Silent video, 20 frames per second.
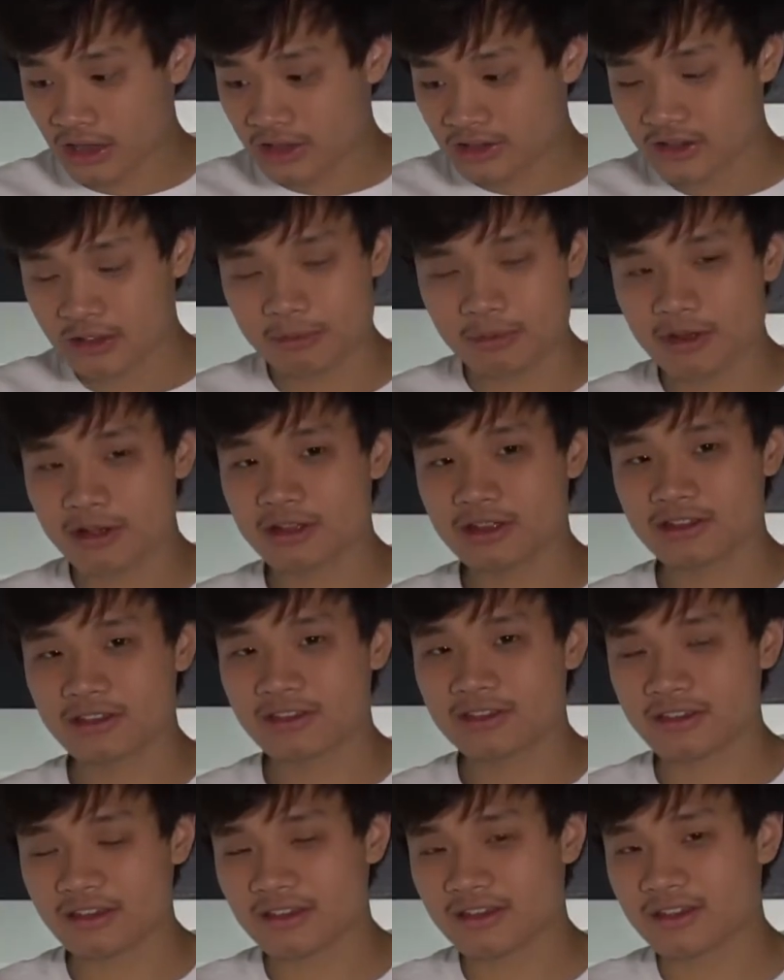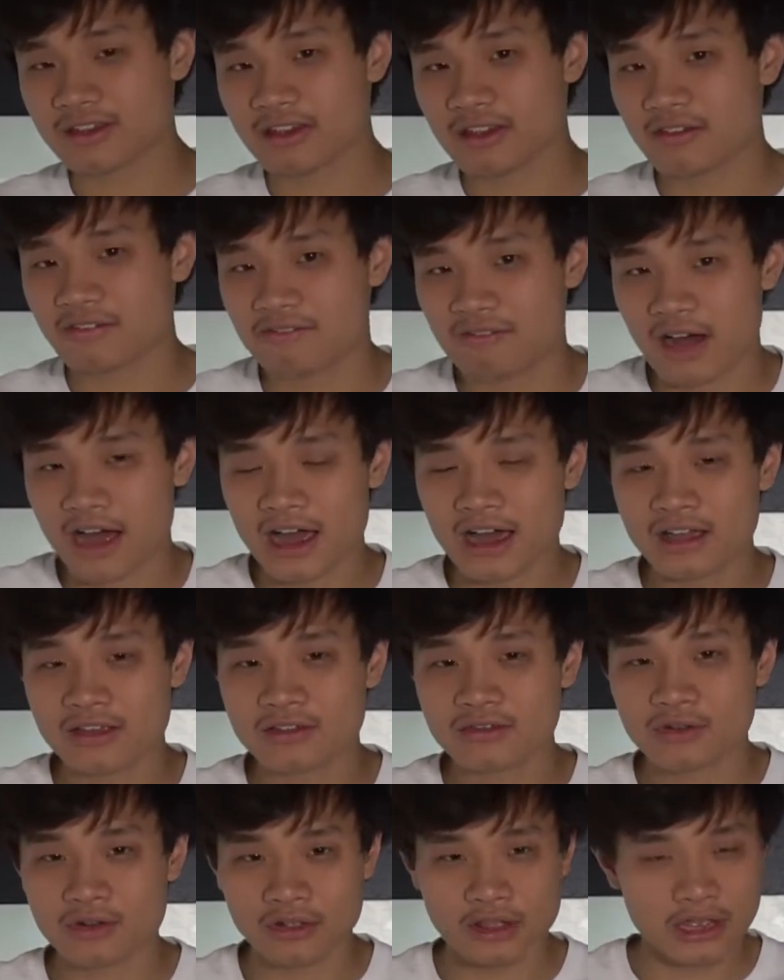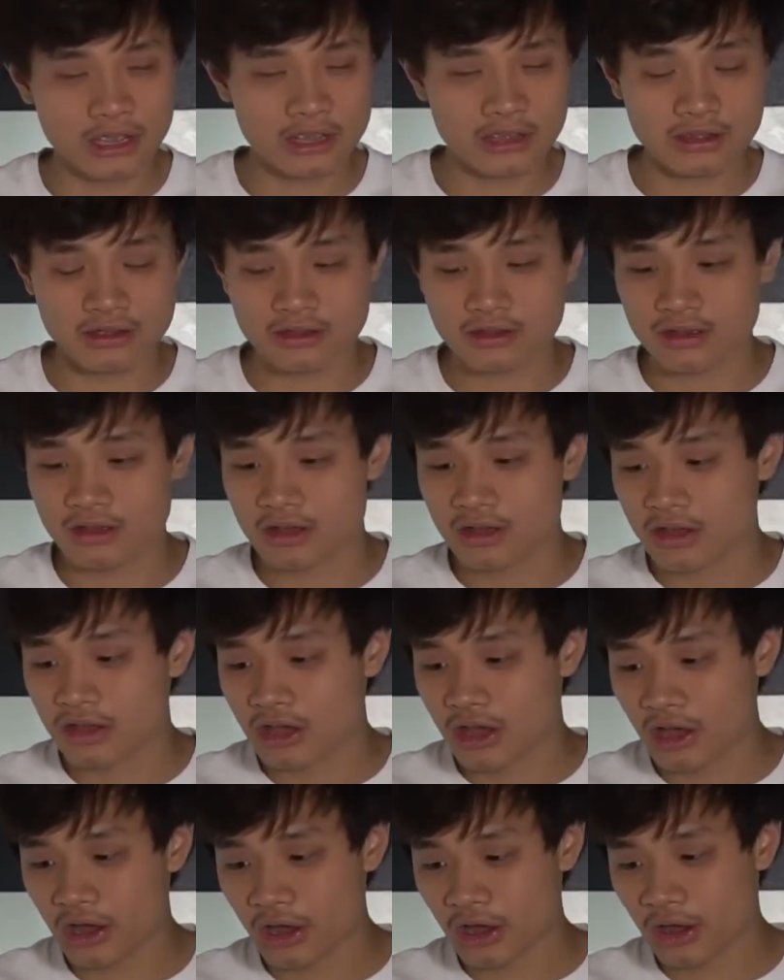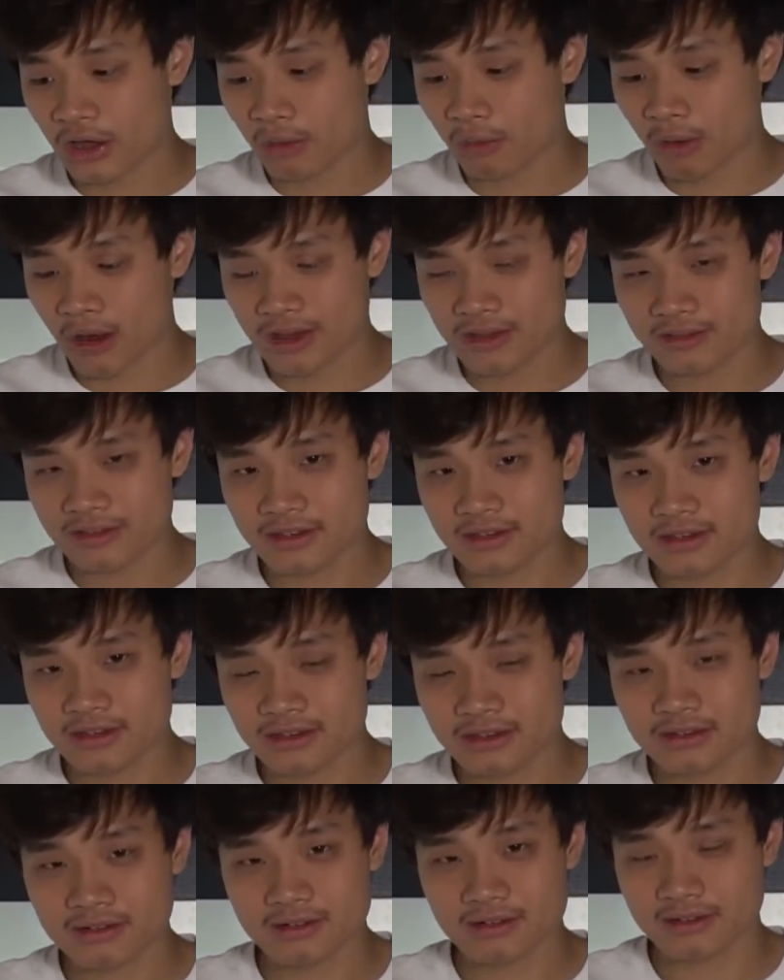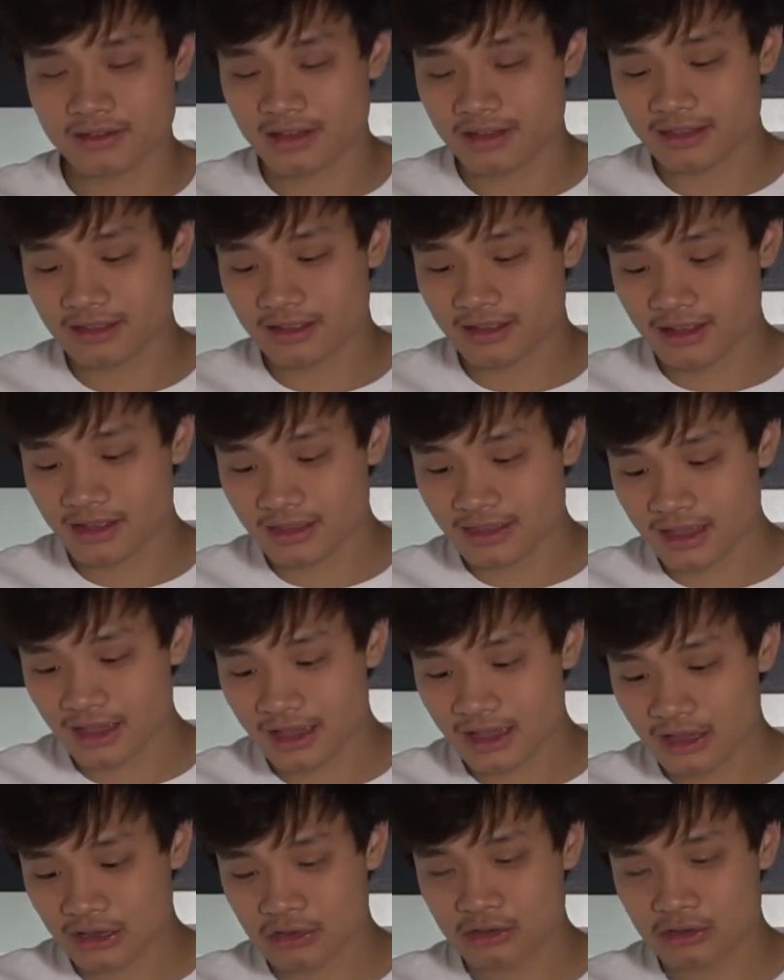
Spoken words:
Typically this isn't advised for like white teas or something like that.